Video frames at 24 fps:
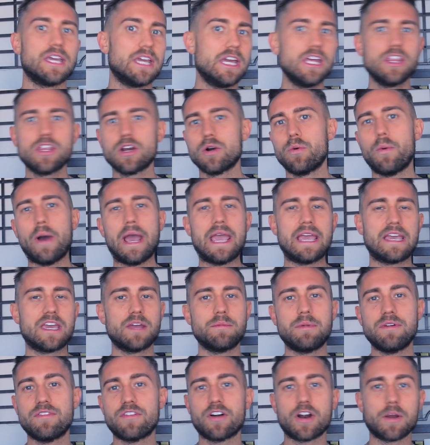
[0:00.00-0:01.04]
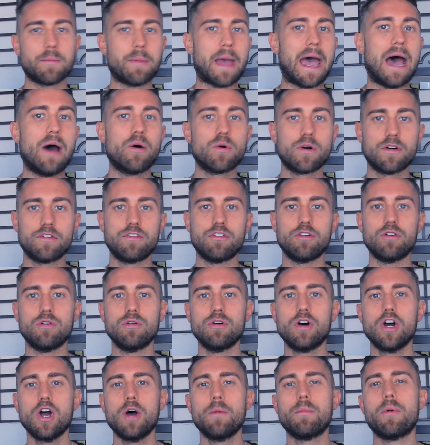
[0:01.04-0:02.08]
either way can be very
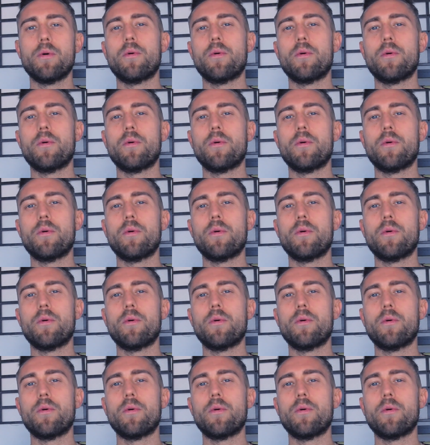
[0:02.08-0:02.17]
powerful,